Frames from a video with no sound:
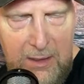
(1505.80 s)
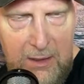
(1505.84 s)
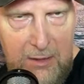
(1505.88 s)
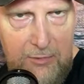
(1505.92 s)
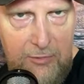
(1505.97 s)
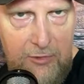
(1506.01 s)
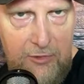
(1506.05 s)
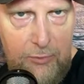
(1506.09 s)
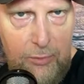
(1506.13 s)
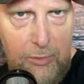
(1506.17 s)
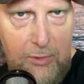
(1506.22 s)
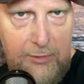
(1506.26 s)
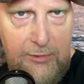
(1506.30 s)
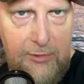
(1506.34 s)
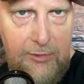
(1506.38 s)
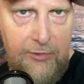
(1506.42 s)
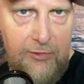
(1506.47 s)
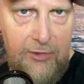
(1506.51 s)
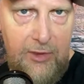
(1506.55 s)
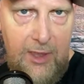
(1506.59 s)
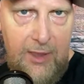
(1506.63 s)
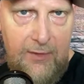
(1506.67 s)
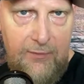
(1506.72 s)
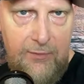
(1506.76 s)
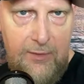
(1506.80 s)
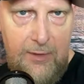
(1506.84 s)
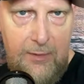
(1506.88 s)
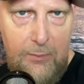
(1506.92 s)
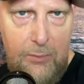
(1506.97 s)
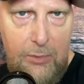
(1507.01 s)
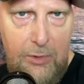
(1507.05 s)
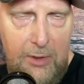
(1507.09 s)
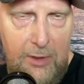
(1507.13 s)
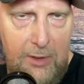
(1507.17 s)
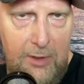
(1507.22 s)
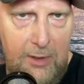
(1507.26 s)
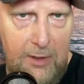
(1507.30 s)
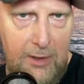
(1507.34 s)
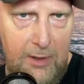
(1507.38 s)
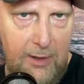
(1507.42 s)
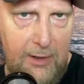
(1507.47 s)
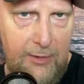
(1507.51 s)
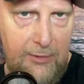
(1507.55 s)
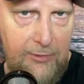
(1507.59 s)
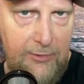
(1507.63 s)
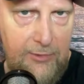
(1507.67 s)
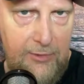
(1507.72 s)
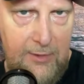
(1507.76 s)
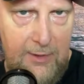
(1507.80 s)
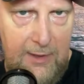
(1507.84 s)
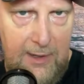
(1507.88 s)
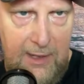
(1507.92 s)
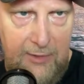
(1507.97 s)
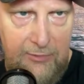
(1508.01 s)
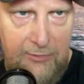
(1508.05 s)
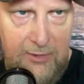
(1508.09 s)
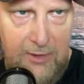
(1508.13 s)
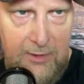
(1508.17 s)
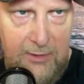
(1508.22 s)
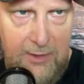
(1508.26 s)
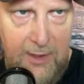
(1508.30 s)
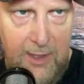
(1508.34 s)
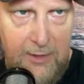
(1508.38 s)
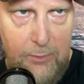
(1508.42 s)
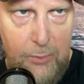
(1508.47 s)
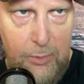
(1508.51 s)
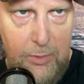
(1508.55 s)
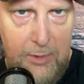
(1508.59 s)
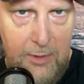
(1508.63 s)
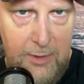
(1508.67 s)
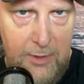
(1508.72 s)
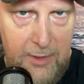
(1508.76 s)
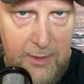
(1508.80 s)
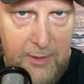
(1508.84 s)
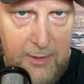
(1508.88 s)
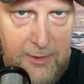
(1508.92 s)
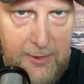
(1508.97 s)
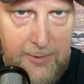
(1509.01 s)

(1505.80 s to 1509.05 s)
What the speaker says: Just wanted to see if it works. At least it did work.